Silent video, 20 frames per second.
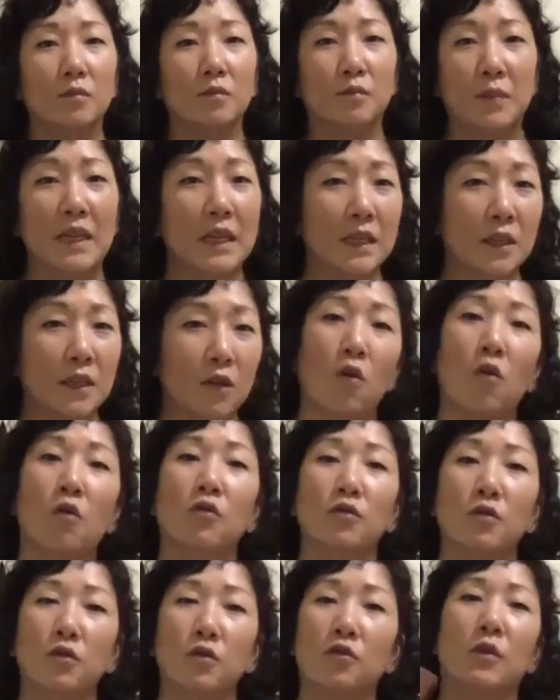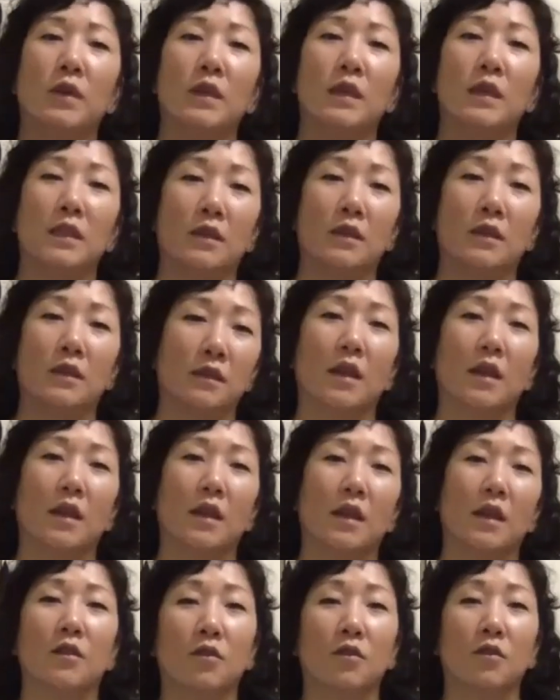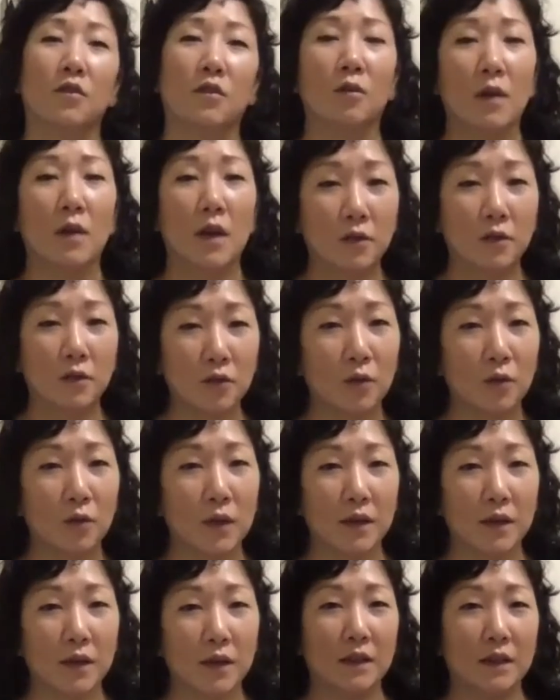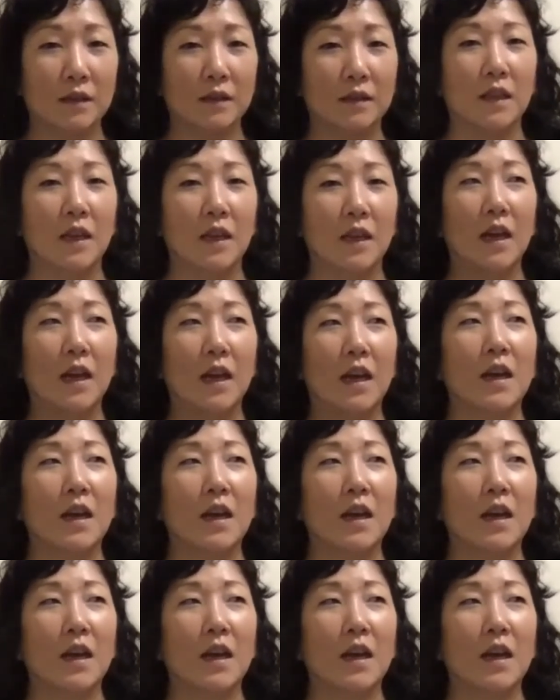beginning a whole new 20-year cycle around Aquarius.